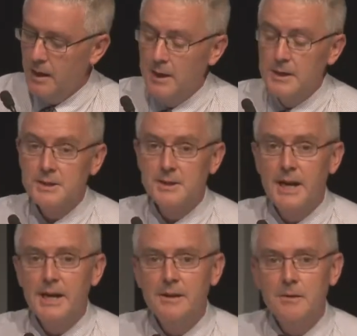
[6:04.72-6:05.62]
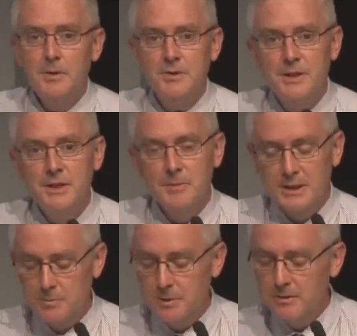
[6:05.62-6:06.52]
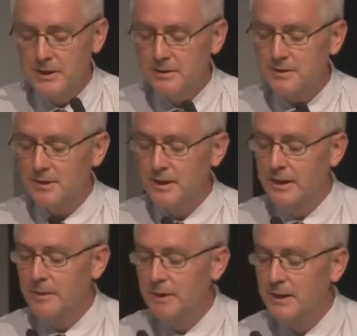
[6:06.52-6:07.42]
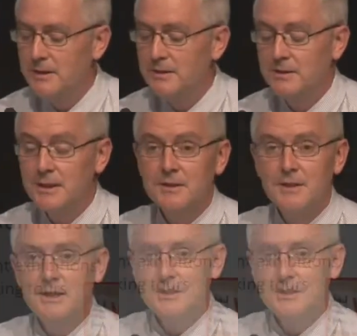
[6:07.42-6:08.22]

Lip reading: Today, the museum experience is 16